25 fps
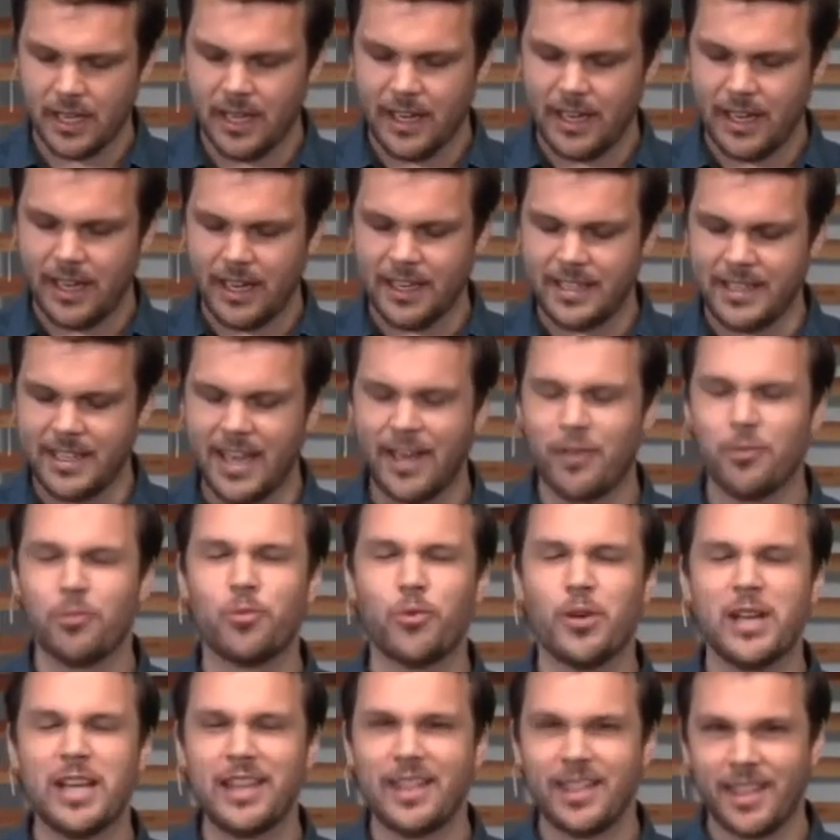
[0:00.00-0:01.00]
And yet
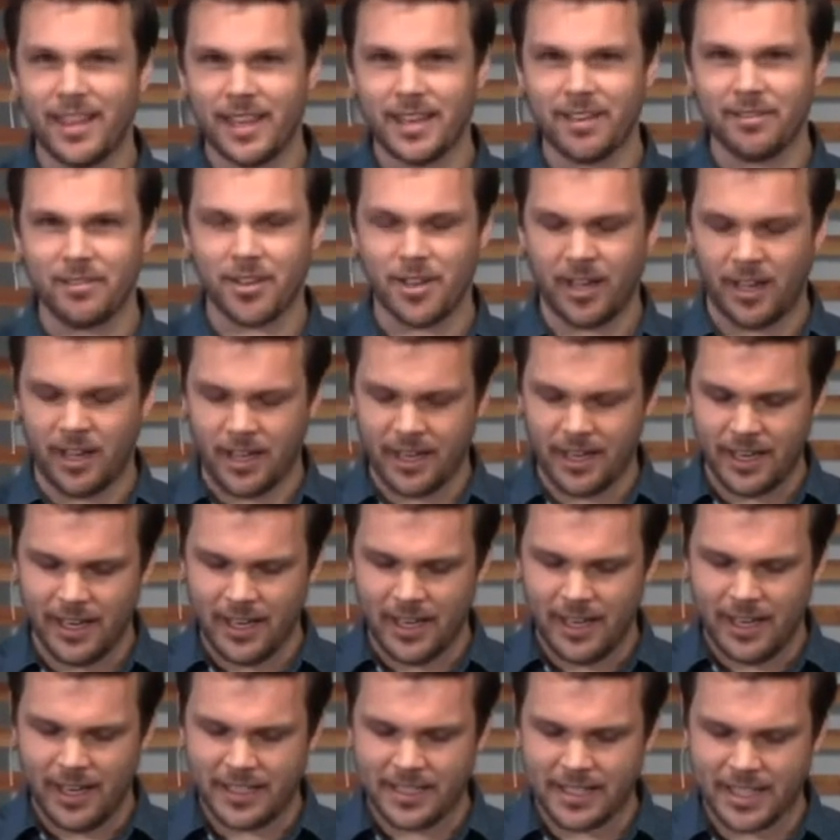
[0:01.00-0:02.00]
we think of God
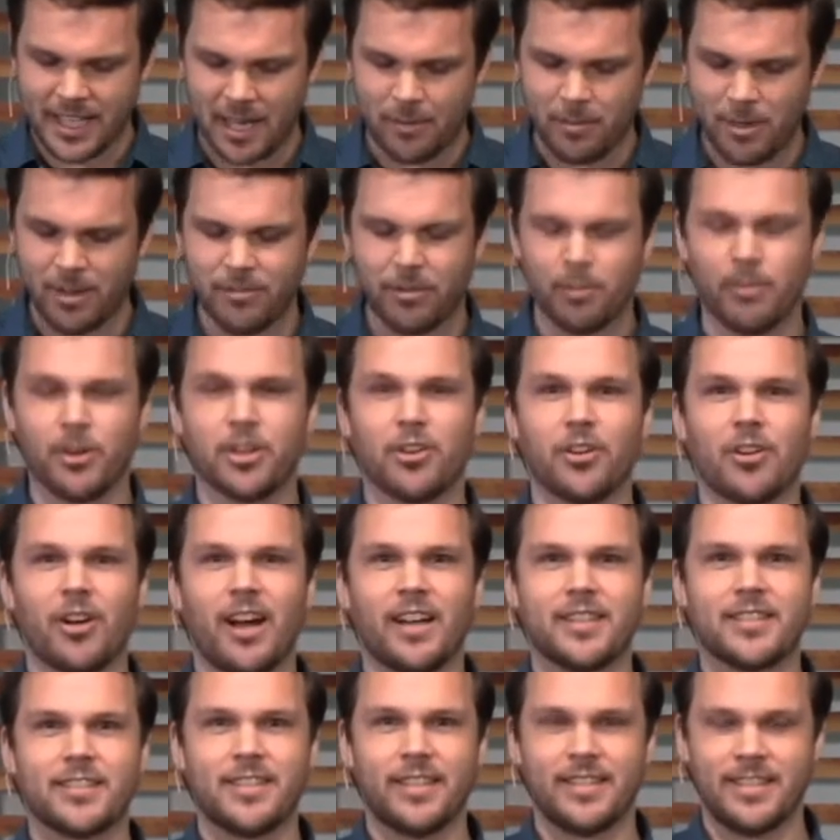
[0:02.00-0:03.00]
as coming from
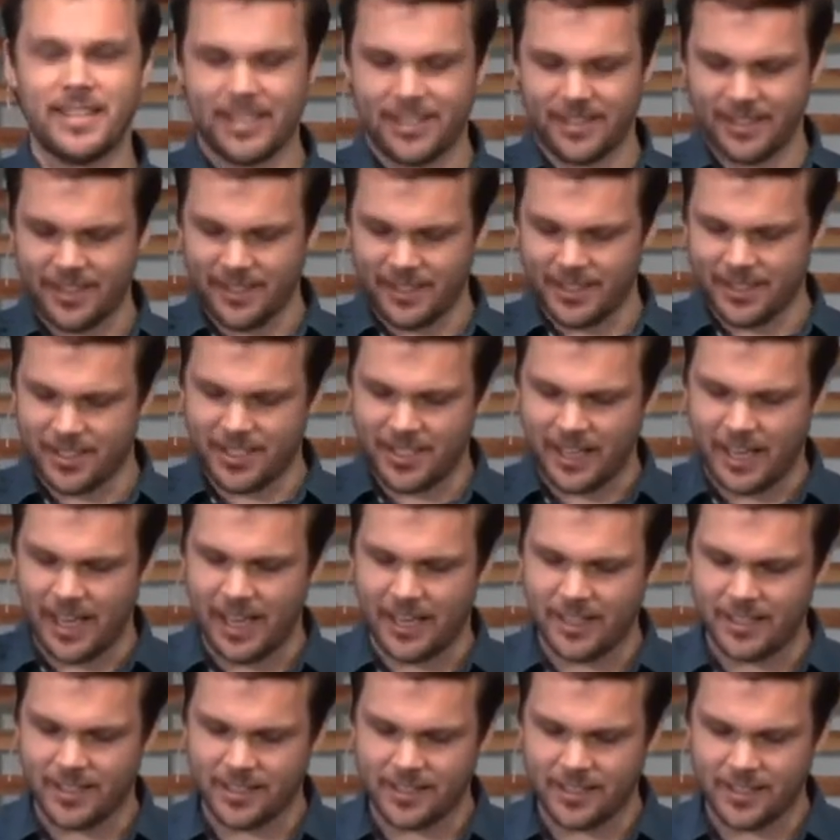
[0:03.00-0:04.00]
across the distance to
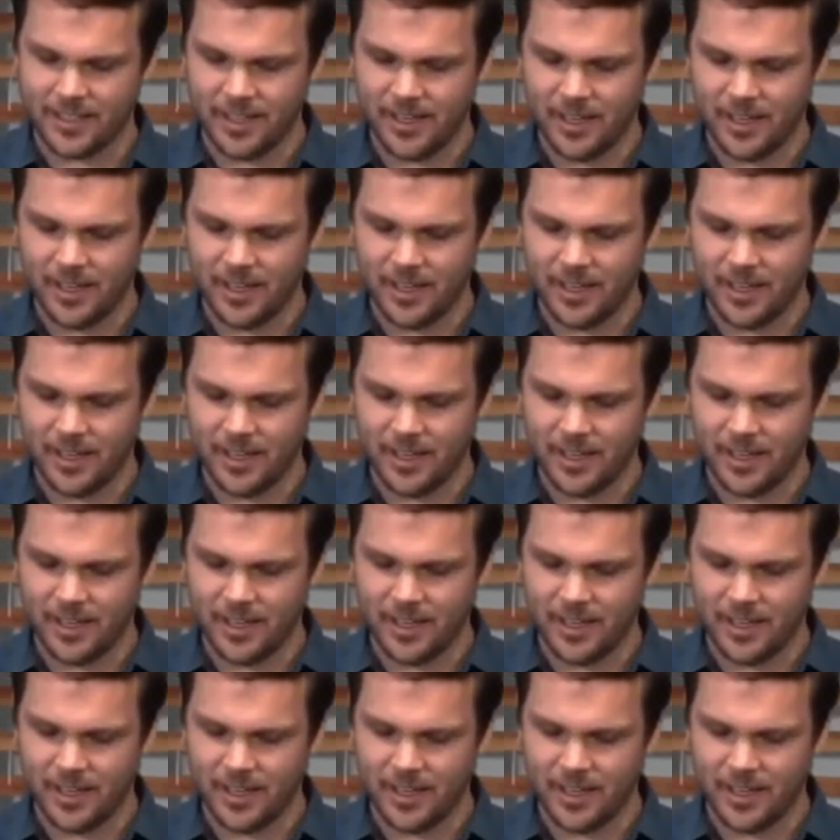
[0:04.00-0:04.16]
us,